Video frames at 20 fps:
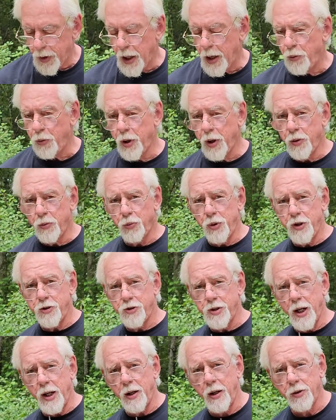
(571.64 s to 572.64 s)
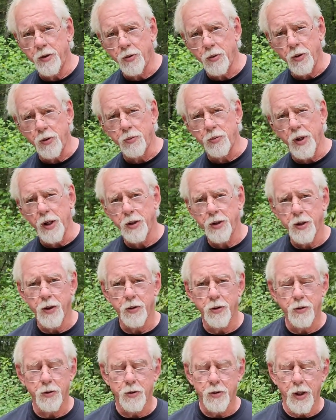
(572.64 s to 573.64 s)
now we're going to reset our torque wrench,
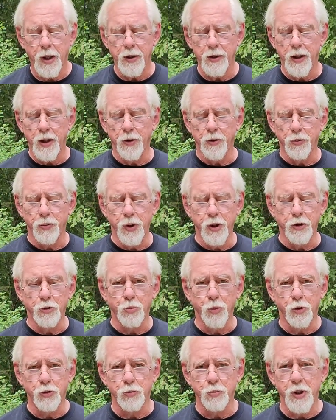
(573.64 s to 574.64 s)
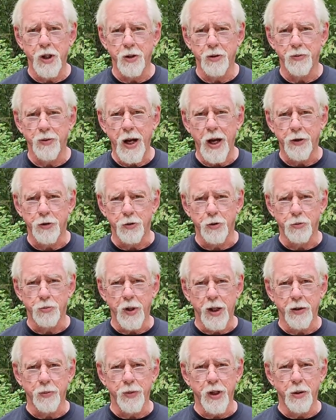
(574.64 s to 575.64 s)
and to tighten down the rings, most manufacturers
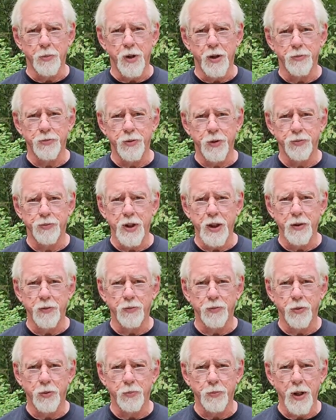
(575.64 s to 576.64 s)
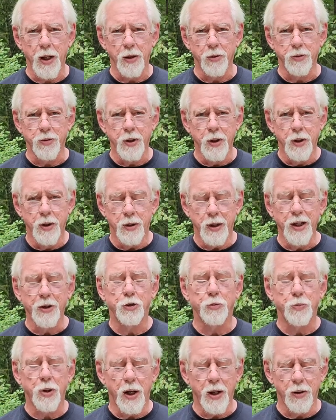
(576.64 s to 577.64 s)
recommend about 15 foot-pounds,
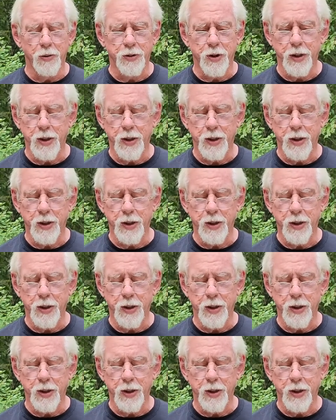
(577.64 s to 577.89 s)
inch-pounds.